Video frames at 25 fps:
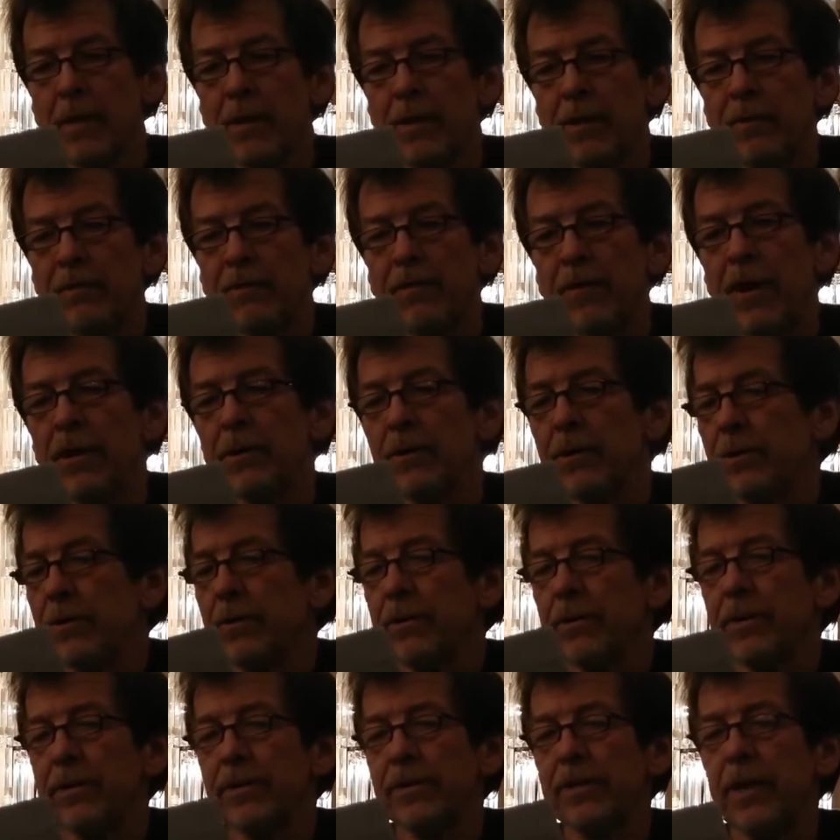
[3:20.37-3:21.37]
The
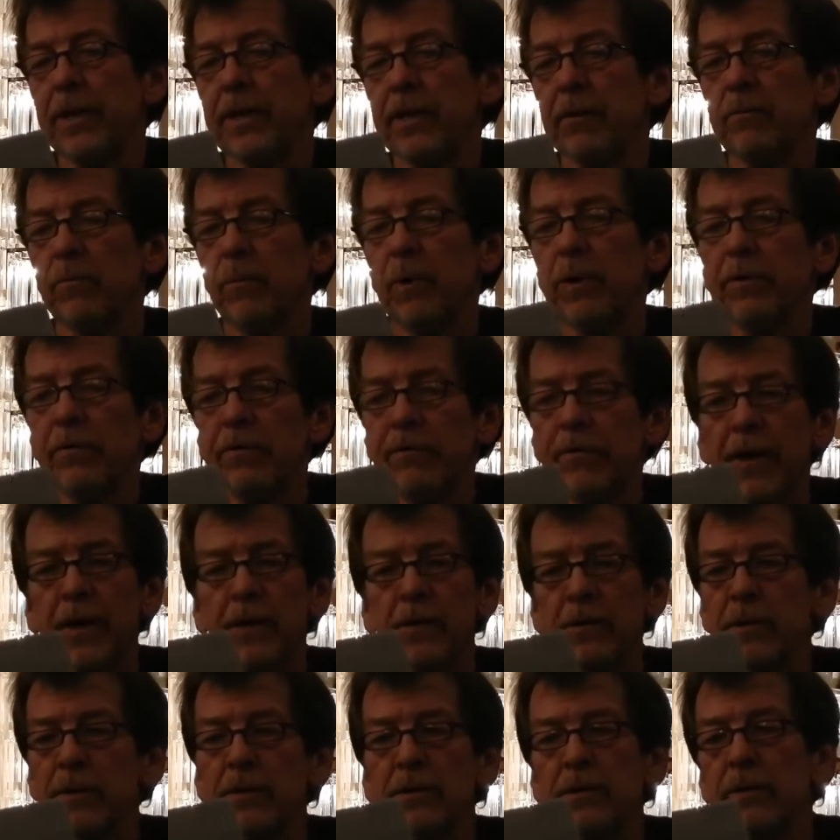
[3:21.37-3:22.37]
falconer decided one
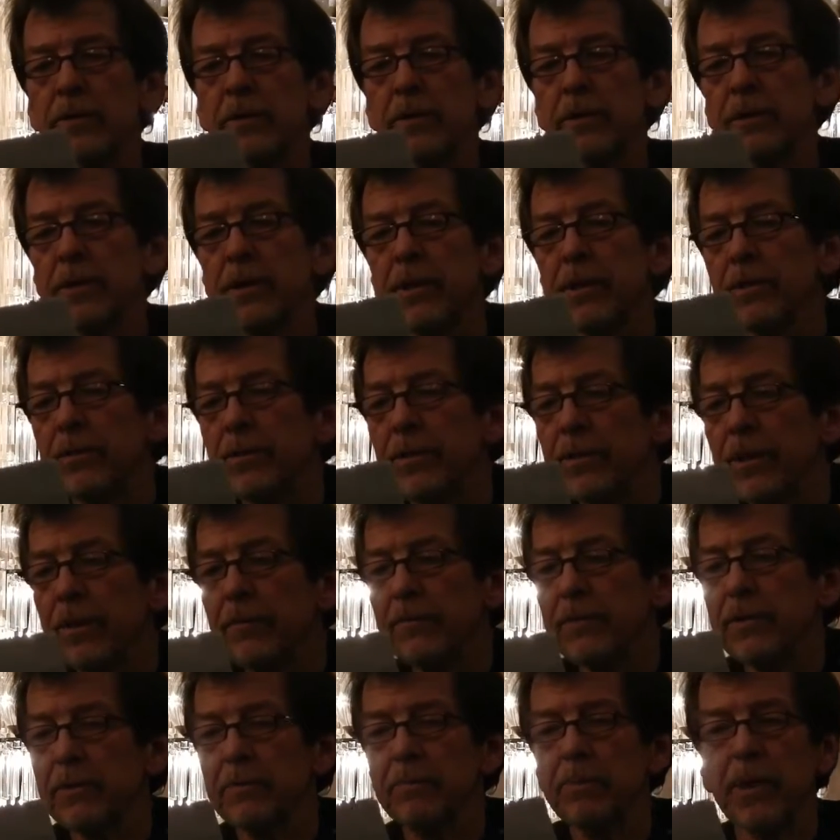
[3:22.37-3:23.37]
falcon couldn't kill
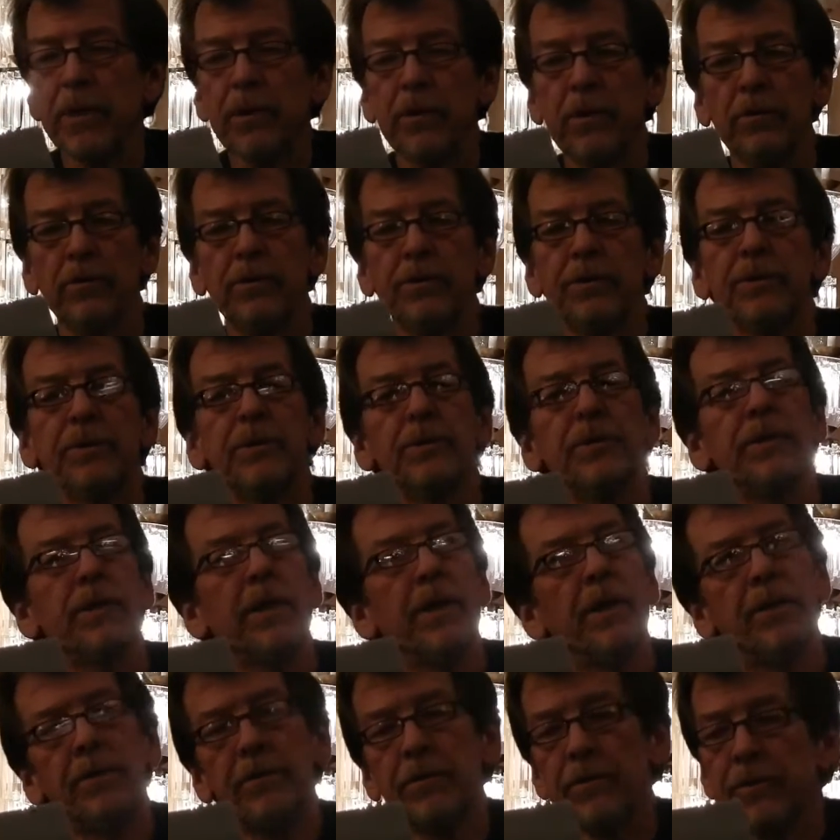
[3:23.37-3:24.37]
enough sparrows to
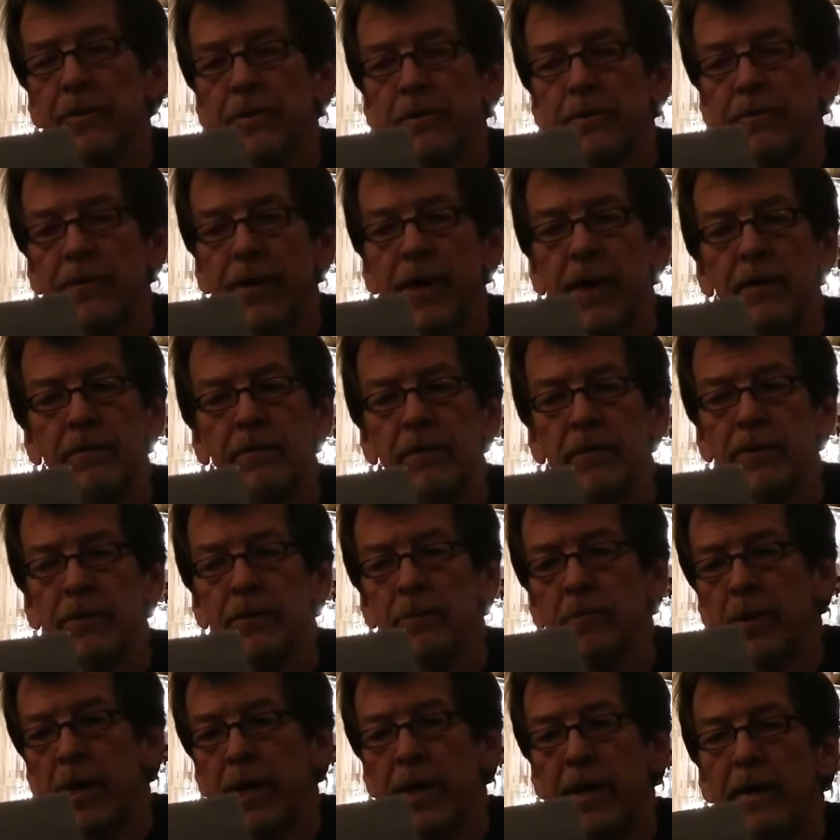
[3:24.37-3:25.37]
scare the survivors
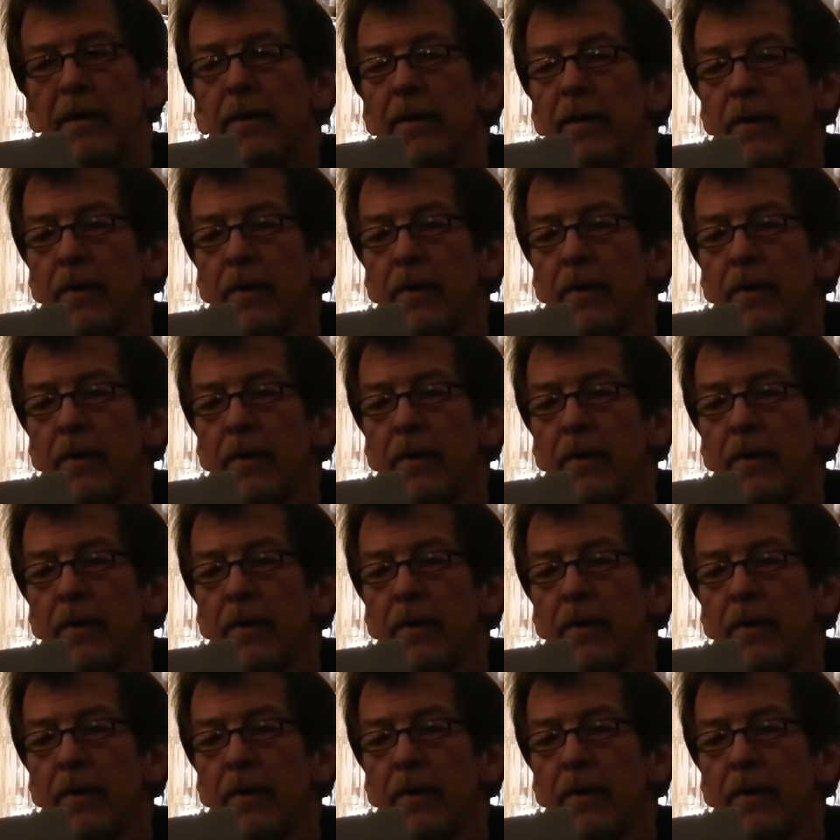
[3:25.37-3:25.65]
away.